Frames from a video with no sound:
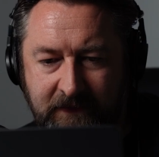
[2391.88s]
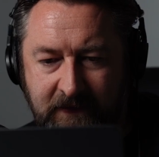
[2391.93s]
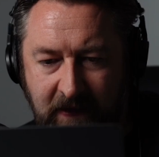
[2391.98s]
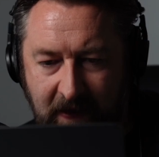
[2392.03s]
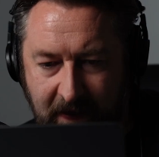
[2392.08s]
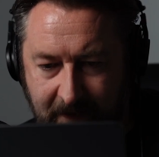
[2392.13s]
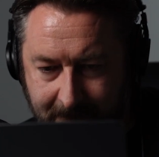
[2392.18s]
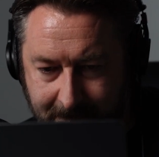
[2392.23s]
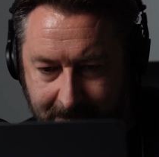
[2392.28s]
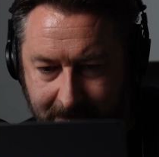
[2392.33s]

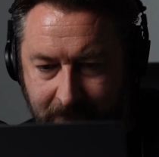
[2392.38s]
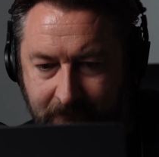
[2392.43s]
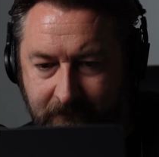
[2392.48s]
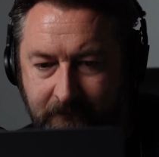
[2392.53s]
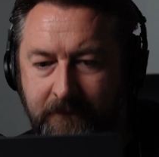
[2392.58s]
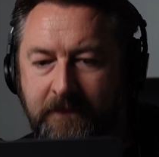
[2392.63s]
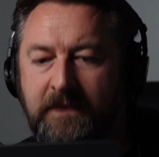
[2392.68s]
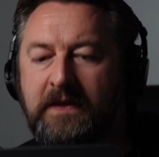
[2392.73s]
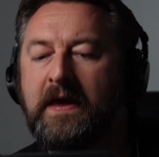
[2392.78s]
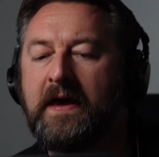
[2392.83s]
Yeah,
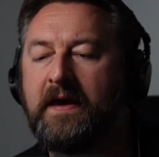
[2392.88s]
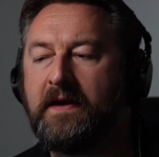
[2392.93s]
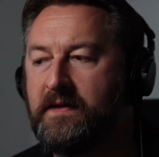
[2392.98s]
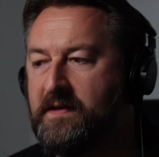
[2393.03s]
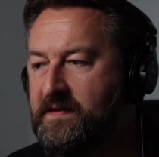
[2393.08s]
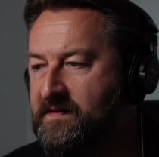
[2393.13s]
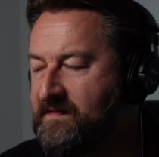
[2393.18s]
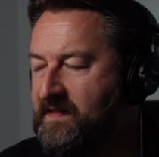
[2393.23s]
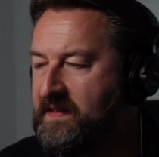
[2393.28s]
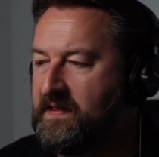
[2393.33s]

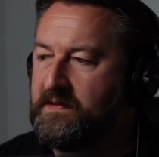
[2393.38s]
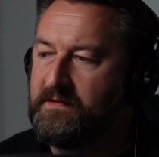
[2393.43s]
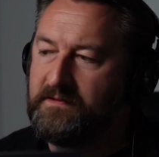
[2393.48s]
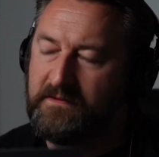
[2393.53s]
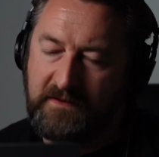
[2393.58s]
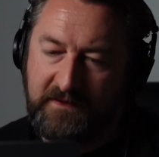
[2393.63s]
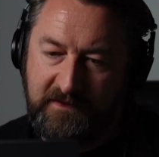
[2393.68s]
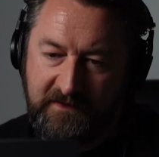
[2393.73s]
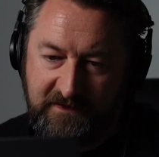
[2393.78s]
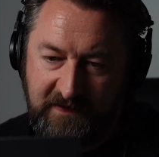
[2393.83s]

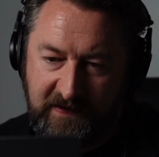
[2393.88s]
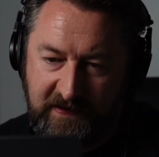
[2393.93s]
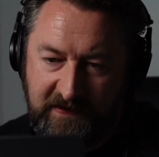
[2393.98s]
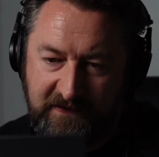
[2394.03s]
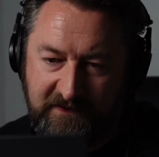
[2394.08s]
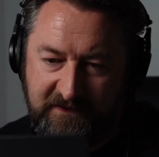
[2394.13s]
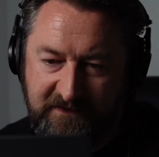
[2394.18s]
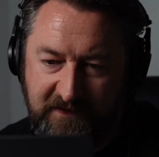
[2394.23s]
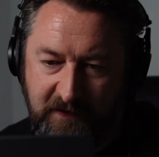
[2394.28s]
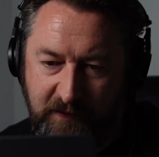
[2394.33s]

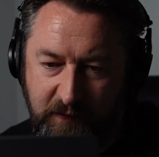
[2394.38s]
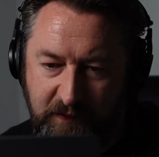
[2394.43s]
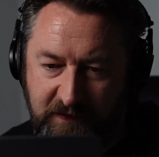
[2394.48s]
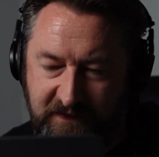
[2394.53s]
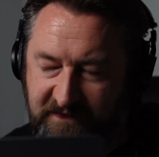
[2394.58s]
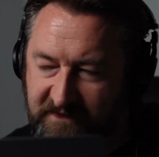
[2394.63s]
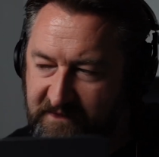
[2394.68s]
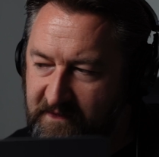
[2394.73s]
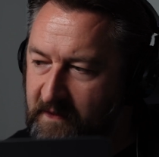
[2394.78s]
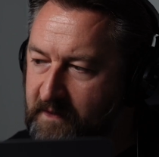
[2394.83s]
indeed. So
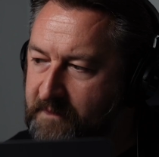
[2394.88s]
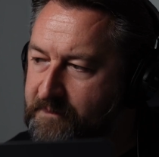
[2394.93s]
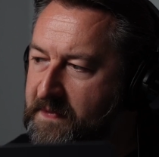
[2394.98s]
it's